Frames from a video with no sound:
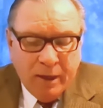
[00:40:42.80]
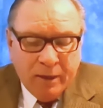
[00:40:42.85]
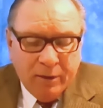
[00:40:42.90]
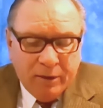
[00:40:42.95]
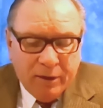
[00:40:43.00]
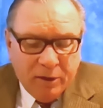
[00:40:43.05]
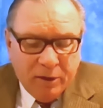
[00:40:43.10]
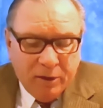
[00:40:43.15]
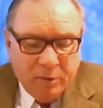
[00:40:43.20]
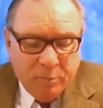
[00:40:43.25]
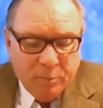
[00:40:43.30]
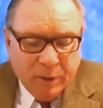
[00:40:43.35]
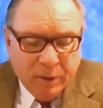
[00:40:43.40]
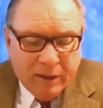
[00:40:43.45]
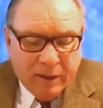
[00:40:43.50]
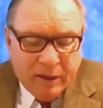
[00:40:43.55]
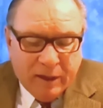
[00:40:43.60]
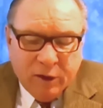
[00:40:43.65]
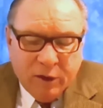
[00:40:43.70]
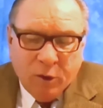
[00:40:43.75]
But there,
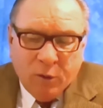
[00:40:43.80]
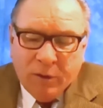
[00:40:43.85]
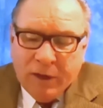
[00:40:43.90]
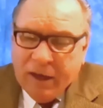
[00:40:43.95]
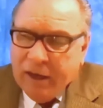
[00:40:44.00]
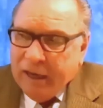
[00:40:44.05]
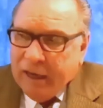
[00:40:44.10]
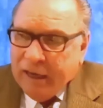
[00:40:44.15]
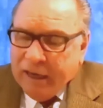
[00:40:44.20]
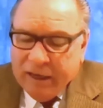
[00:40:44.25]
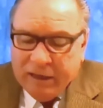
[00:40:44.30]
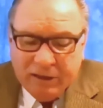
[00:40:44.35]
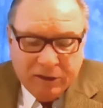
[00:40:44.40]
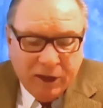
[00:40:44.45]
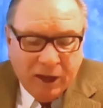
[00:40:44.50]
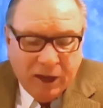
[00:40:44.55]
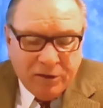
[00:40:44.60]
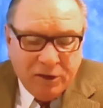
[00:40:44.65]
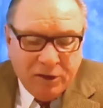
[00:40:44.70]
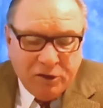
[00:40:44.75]
but you know, he,
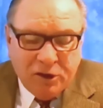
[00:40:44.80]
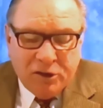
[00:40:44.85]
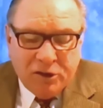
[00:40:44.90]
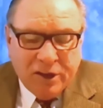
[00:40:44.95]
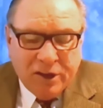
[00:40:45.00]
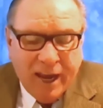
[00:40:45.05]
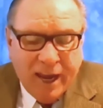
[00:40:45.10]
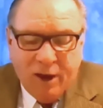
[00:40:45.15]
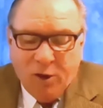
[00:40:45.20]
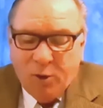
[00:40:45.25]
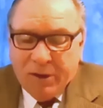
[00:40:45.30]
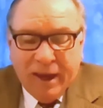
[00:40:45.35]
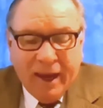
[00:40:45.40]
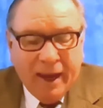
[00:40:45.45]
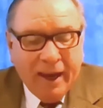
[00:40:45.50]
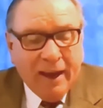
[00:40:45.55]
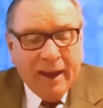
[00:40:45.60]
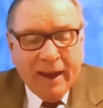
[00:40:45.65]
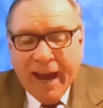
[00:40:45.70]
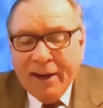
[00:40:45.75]
he doesn't just say,
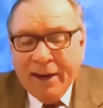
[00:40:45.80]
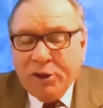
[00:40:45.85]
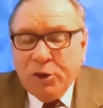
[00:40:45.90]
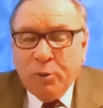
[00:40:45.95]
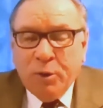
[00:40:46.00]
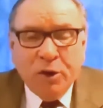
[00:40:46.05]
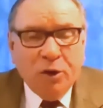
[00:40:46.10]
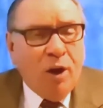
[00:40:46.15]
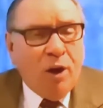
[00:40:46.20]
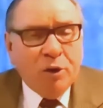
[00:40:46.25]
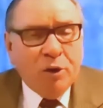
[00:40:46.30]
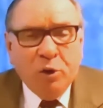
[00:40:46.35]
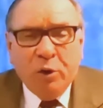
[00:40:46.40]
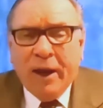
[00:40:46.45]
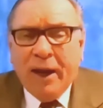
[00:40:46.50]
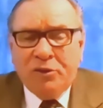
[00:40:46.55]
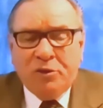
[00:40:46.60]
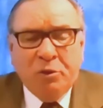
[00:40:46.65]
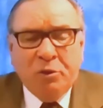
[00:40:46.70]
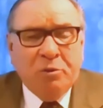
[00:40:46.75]
okay, I do it all,
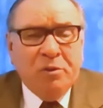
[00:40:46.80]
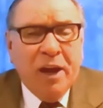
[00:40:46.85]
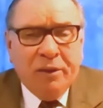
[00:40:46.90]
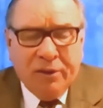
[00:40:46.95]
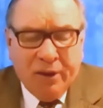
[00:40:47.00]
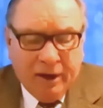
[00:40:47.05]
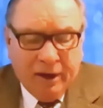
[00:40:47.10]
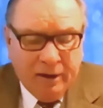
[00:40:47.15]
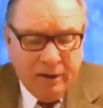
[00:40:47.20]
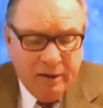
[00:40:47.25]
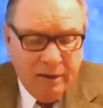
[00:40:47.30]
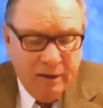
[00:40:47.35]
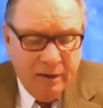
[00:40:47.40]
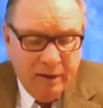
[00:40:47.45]
you guys do nothing.